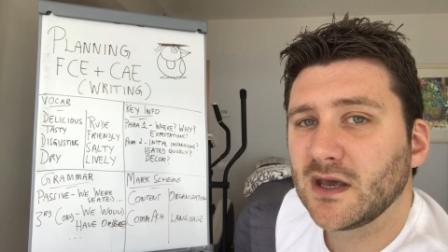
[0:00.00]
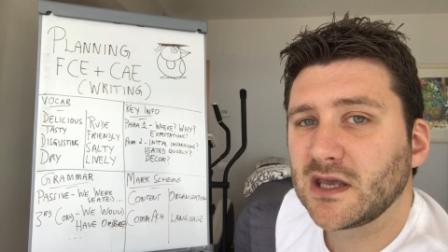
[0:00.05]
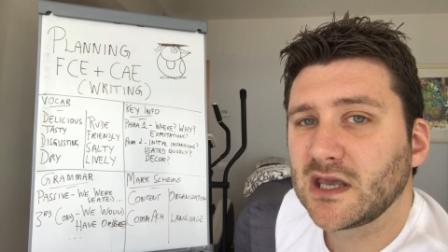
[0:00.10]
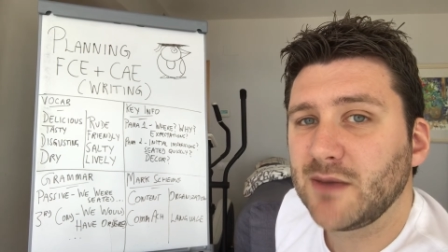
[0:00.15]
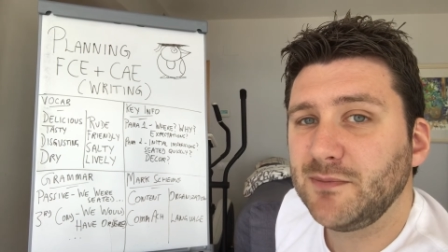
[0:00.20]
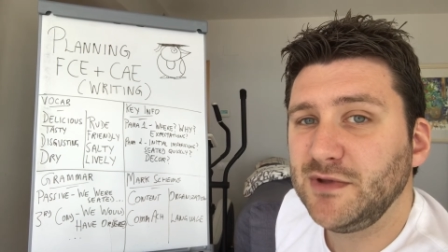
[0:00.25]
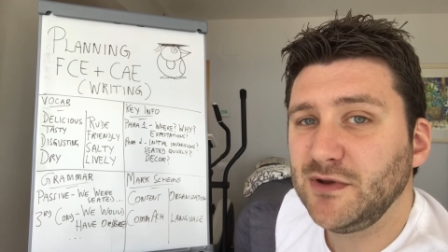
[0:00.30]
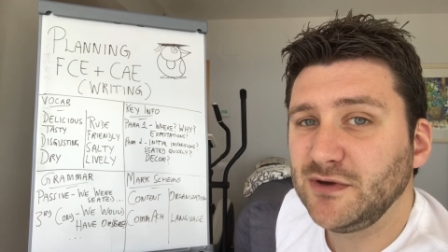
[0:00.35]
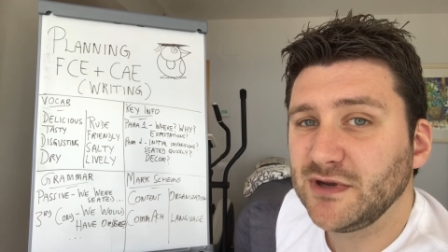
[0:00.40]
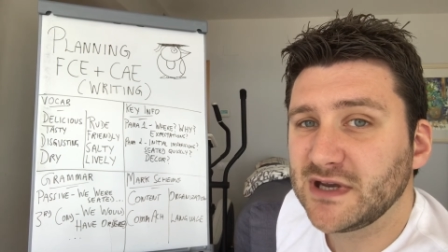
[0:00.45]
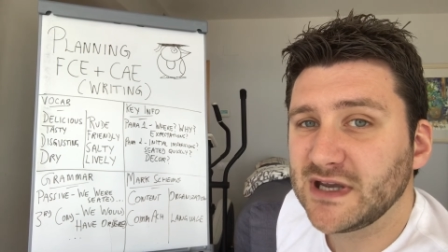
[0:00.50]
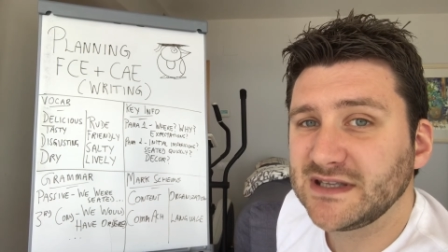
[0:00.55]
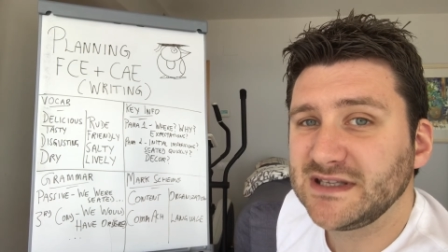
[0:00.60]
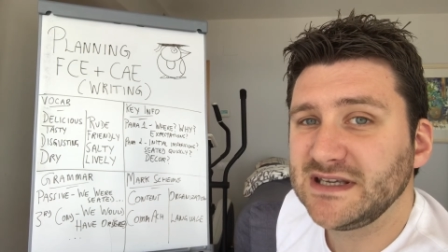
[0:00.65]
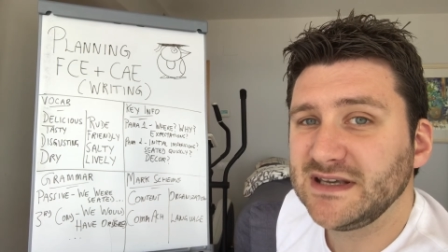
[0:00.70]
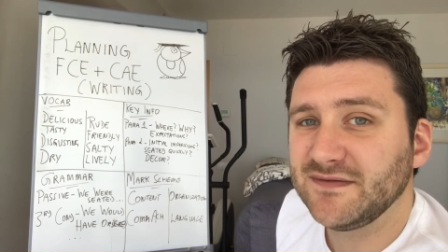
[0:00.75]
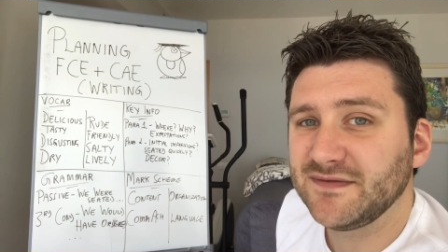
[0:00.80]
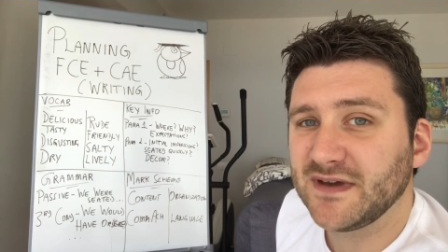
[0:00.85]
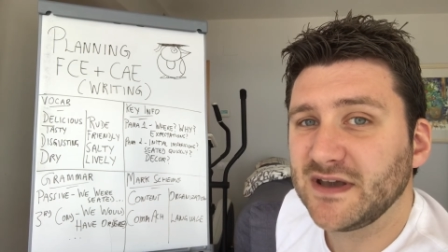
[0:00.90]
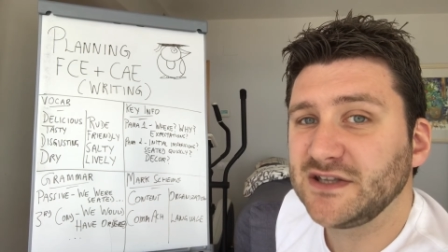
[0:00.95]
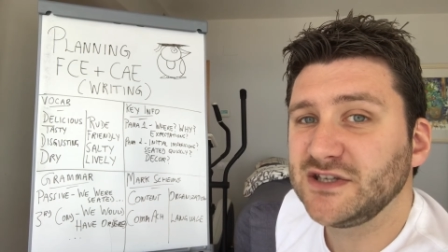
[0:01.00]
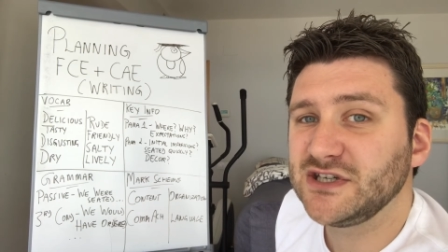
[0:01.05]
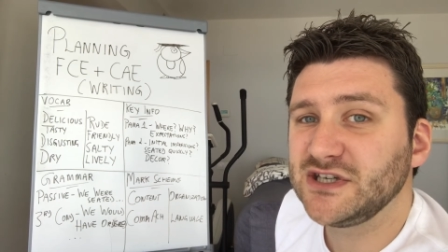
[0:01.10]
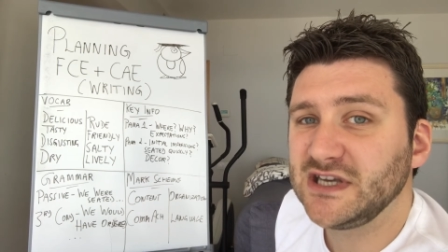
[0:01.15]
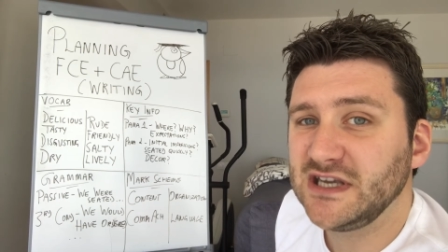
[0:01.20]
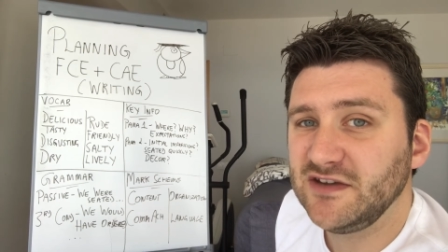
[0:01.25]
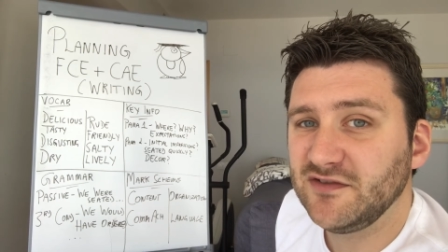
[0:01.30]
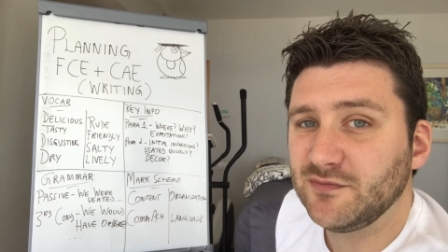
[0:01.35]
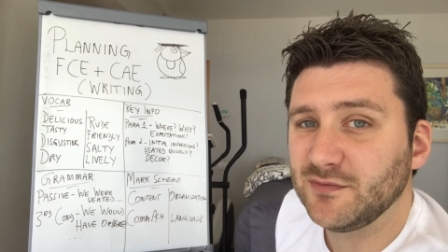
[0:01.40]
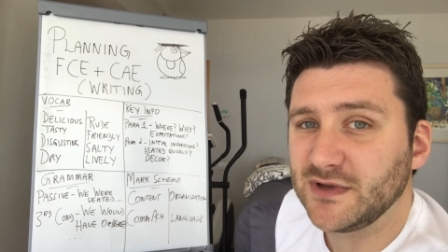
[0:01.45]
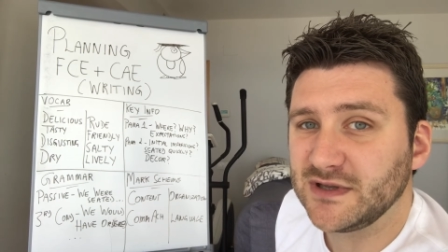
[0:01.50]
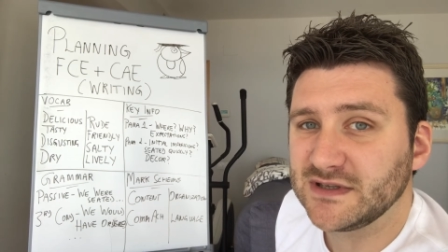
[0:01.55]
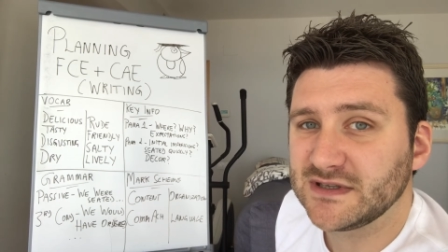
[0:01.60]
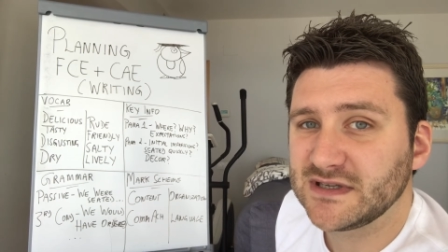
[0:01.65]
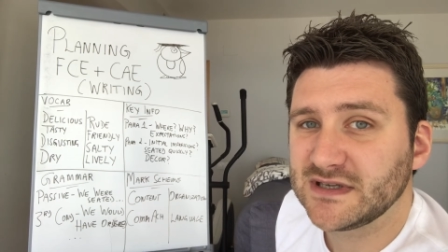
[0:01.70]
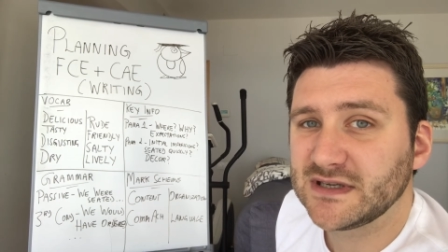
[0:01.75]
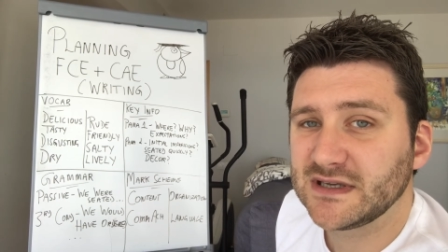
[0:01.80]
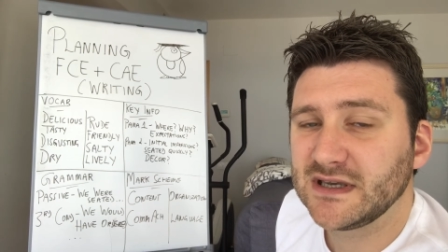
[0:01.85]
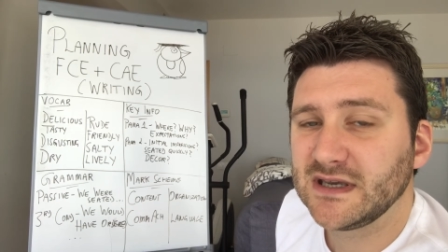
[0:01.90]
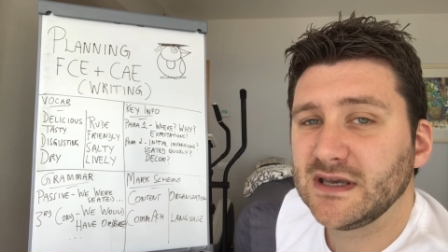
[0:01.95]
Communicative
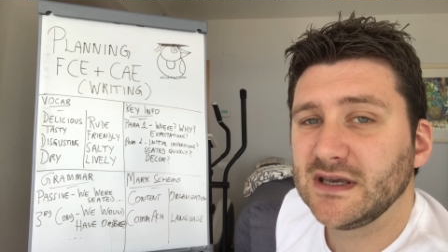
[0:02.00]
achievement.